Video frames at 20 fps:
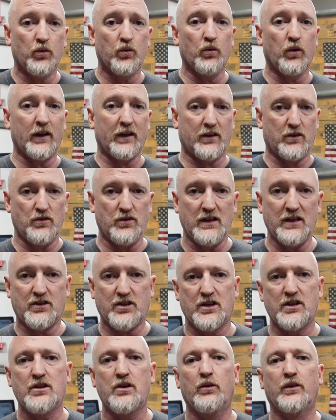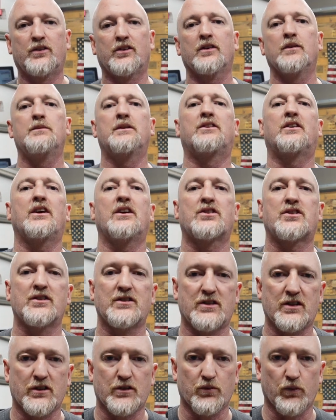like you need to know its
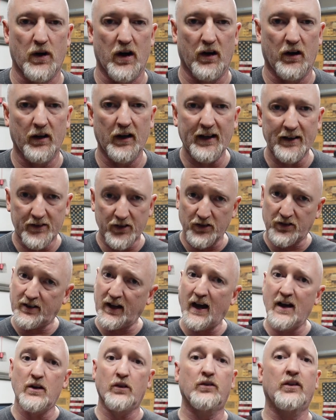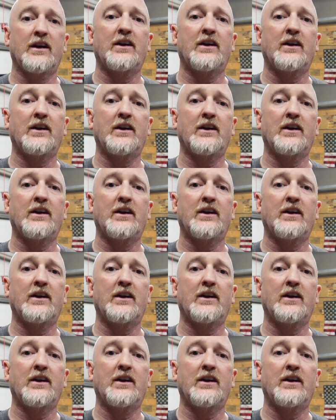limitations as well. It's a diode